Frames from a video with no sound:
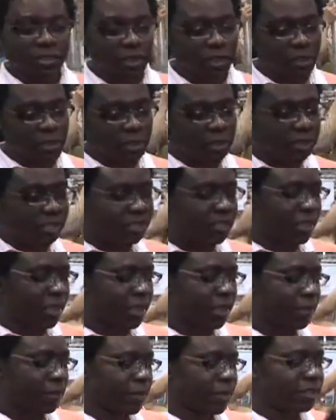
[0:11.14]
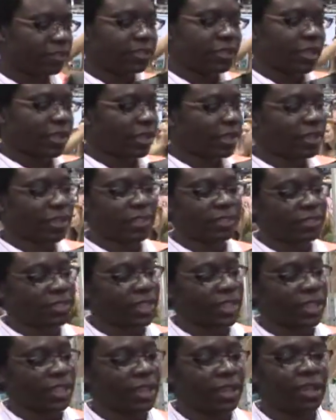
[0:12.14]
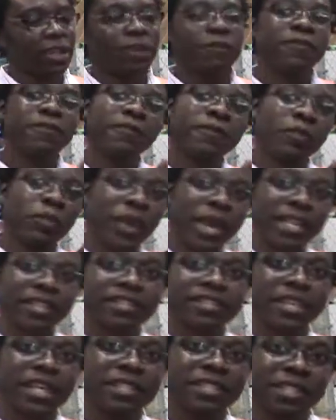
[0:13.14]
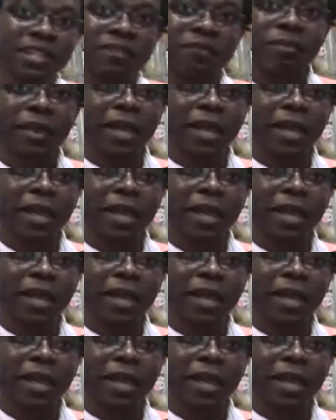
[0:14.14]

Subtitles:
So this is a weight-sensitive